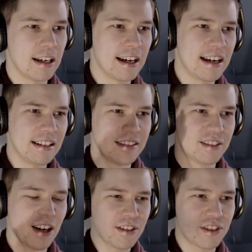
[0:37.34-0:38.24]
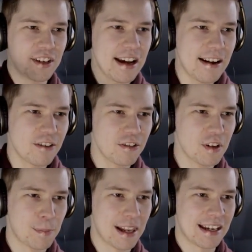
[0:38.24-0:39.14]
and touch down on
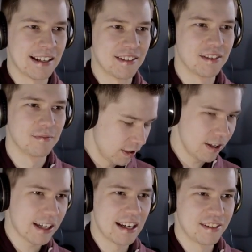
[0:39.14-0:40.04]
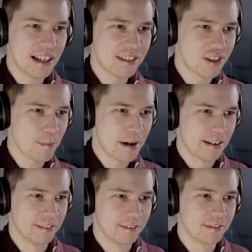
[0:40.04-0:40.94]
the planet. Okay, so let's jump out.